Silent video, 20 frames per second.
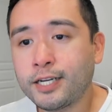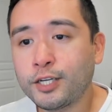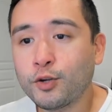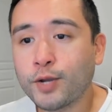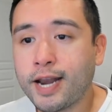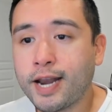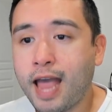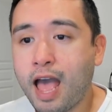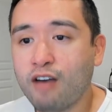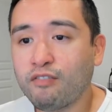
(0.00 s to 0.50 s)
You
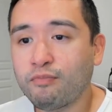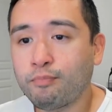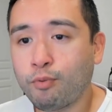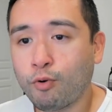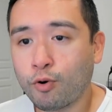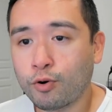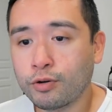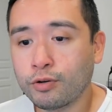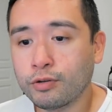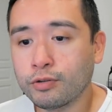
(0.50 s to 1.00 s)
can have
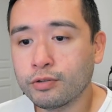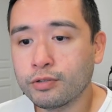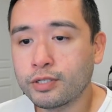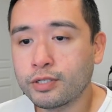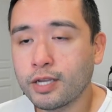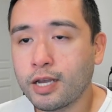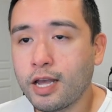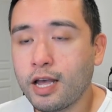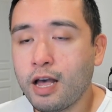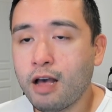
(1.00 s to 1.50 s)

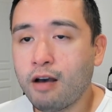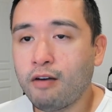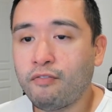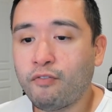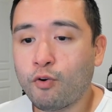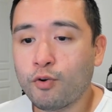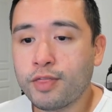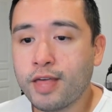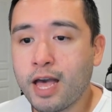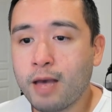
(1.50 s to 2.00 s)
portals
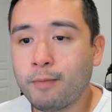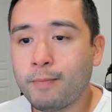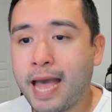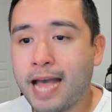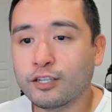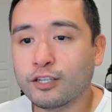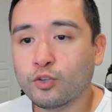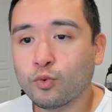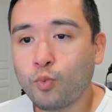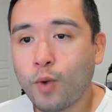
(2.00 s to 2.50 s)
for them
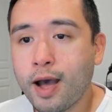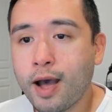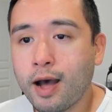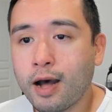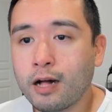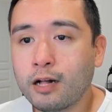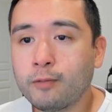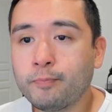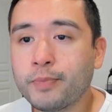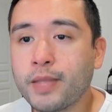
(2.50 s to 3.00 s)
as
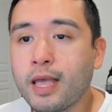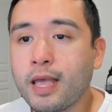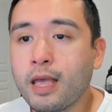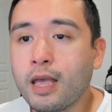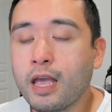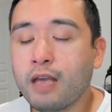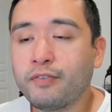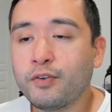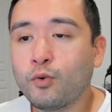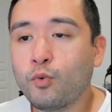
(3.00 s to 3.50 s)
well.
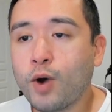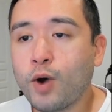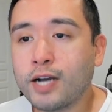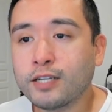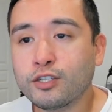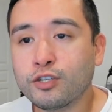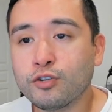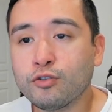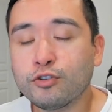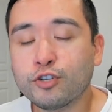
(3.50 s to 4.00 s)
If you
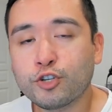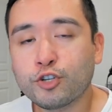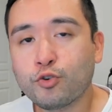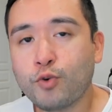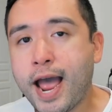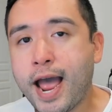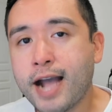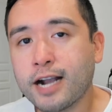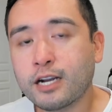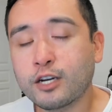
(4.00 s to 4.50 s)
want to
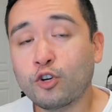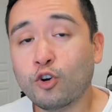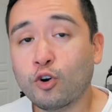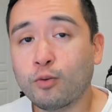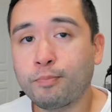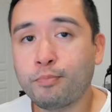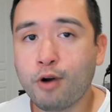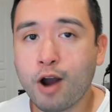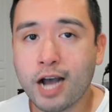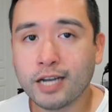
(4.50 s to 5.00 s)
track your
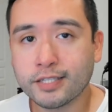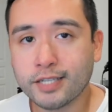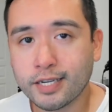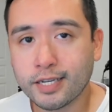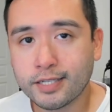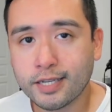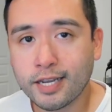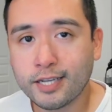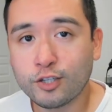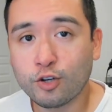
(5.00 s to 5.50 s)

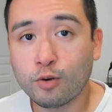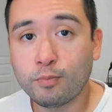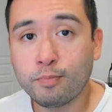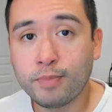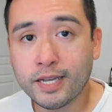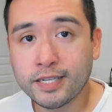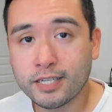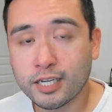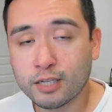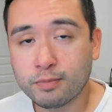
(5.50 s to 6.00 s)
processes, your
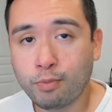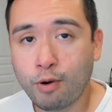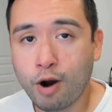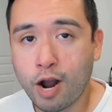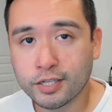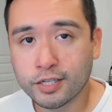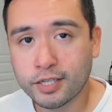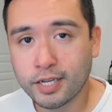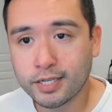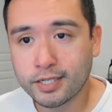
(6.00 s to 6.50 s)
business
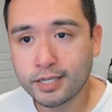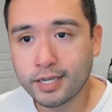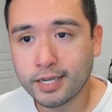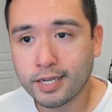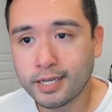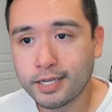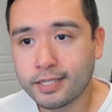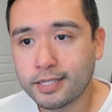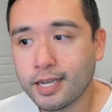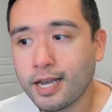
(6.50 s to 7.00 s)

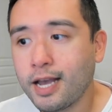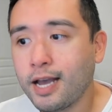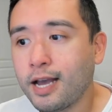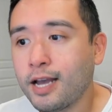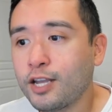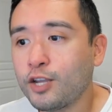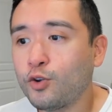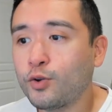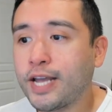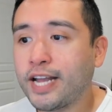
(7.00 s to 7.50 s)
processes,
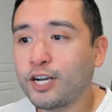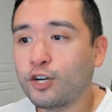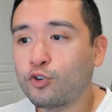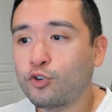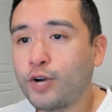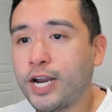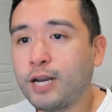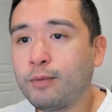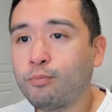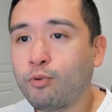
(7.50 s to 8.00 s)
you can
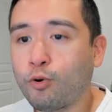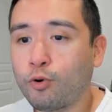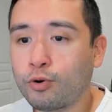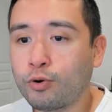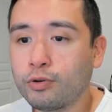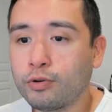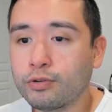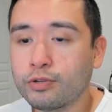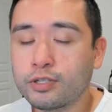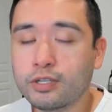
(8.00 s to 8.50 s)
create
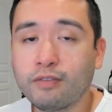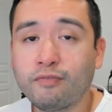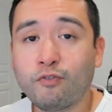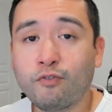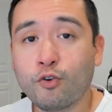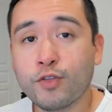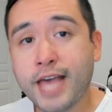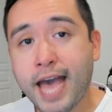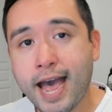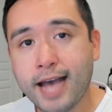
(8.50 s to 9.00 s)
portals
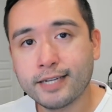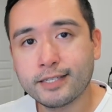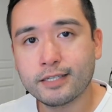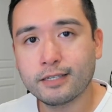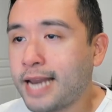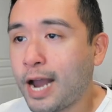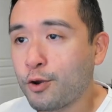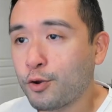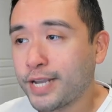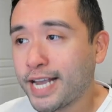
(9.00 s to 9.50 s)
for that.
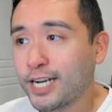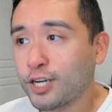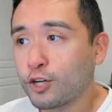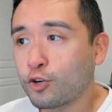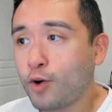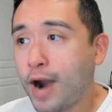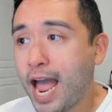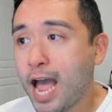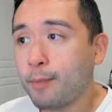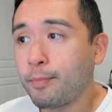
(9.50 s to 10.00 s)
Now you can
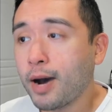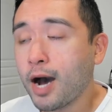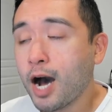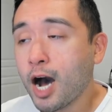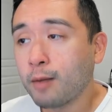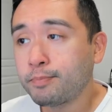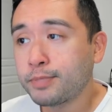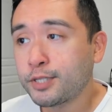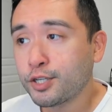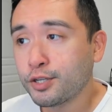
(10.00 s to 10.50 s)
grab
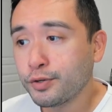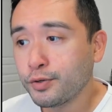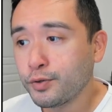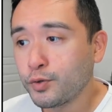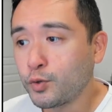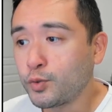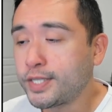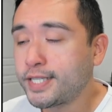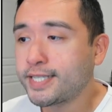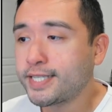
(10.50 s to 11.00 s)
up
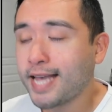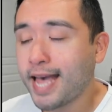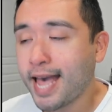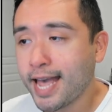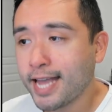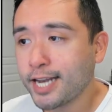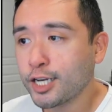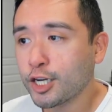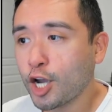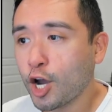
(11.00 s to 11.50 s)
to
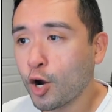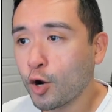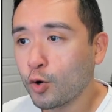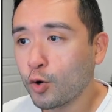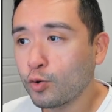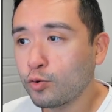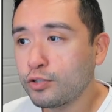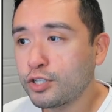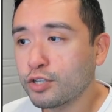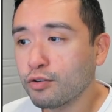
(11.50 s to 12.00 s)
10
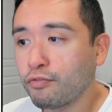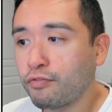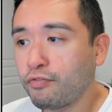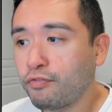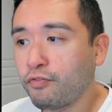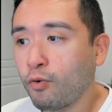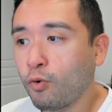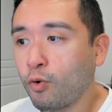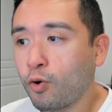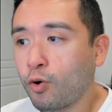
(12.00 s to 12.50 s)
codes
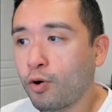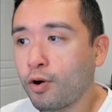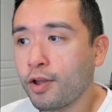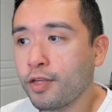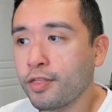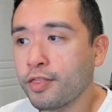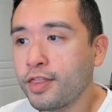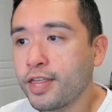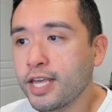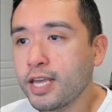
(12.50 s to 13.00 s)
for
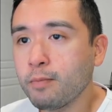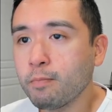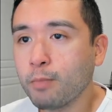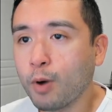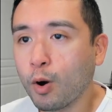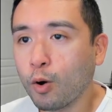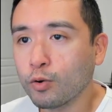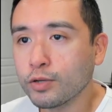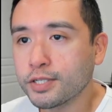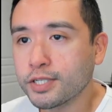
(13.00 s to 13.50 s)
the
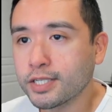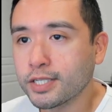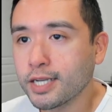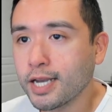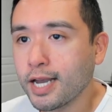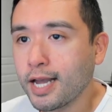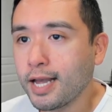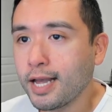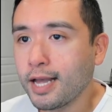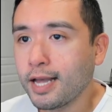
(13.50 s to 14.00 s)
most
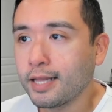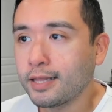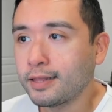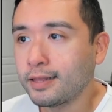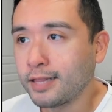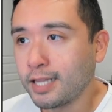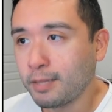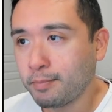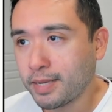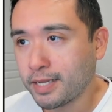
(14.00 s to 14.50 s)

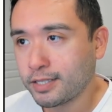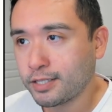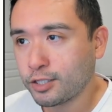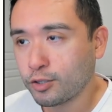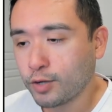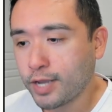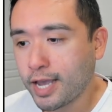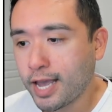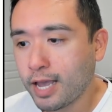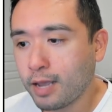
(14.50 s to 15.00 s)

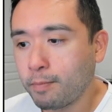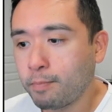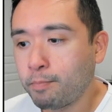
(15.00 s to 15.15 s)
limit, okay?